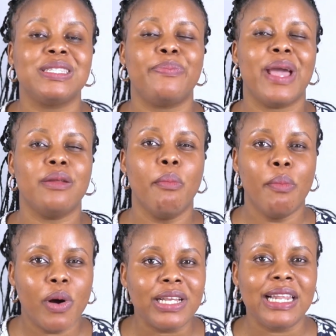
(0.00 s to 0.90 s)
spend
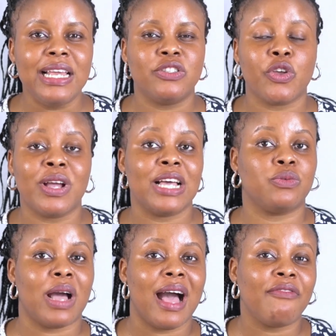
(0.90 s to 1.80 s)
monthly, so you guys
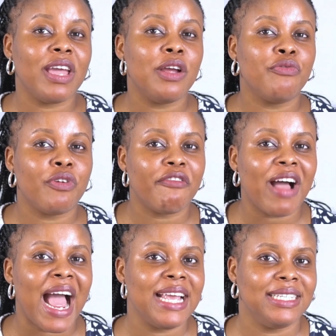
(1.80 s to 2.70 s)
will have a rough
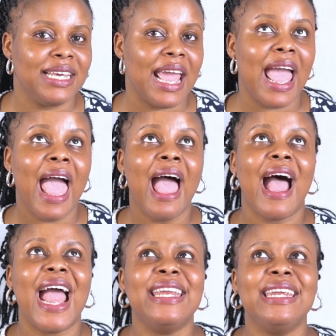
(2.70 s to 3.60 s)
idea.
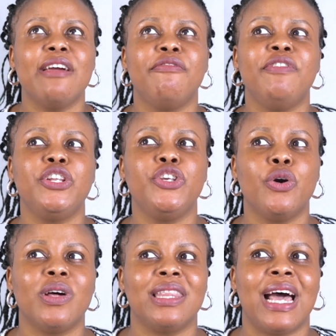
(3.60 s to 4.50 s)
I did a
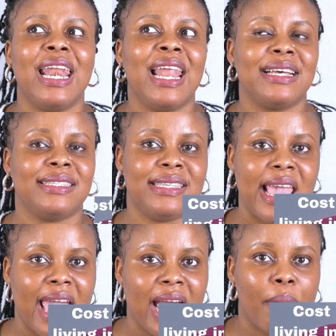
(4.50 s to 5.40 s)
video on that last
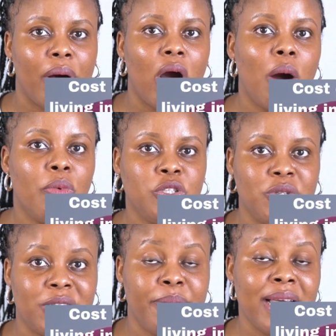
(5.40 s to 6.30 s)
year about how much we
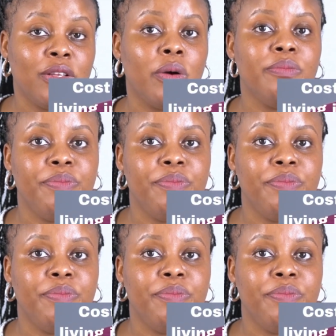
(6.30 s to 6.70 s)
spend on